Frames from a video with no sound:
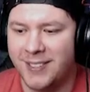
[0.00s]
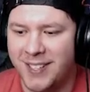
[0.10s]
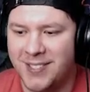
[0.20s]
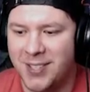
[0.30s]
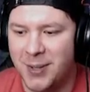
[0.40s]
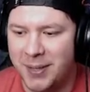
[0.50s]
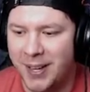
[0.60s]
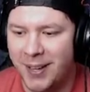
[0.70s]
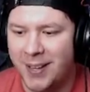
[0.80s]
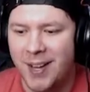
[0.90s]
That's all we
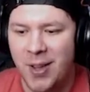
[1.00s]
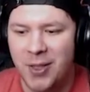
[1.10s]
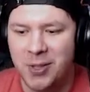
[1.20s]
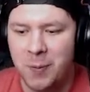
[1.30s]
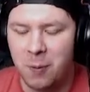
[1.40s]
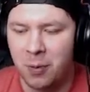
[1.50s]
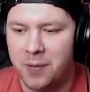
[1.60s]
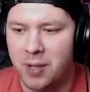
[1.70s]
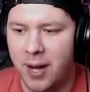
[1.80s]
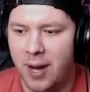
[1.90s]
got. These stupid wolves
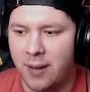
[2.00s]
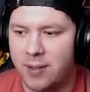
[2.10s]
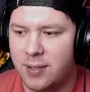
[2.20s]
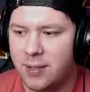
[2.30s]
in our hand.